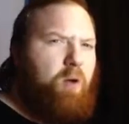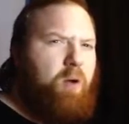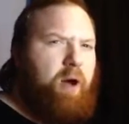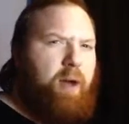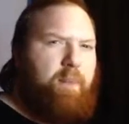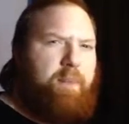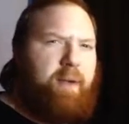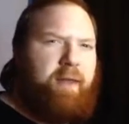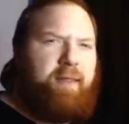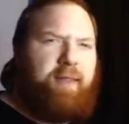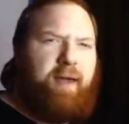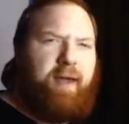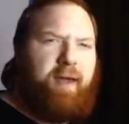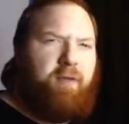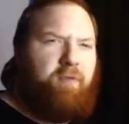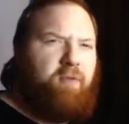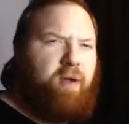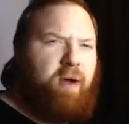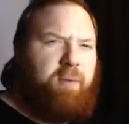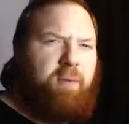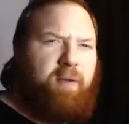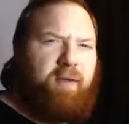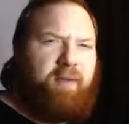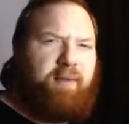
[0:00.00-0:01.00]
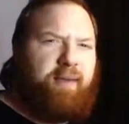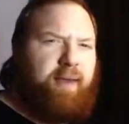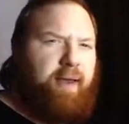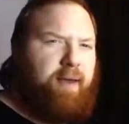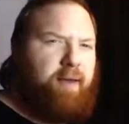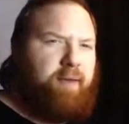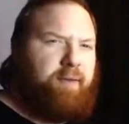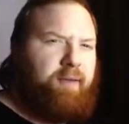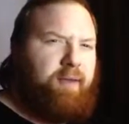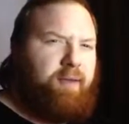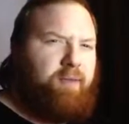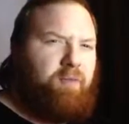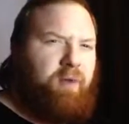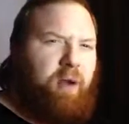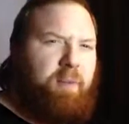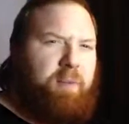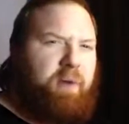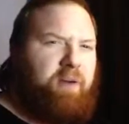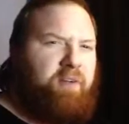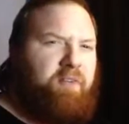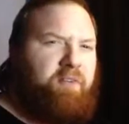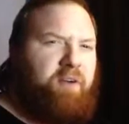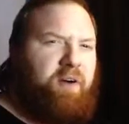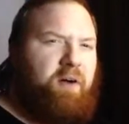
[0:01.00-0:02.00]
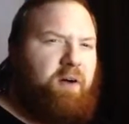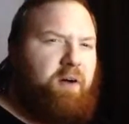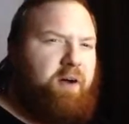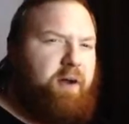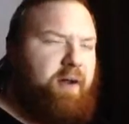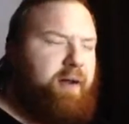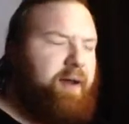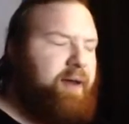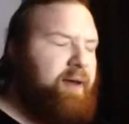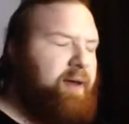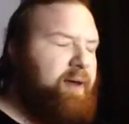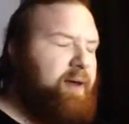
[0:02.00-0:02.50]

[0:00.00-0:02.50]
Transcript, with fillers: Why am I thinking Robert Sales? It's Robert Vaughn.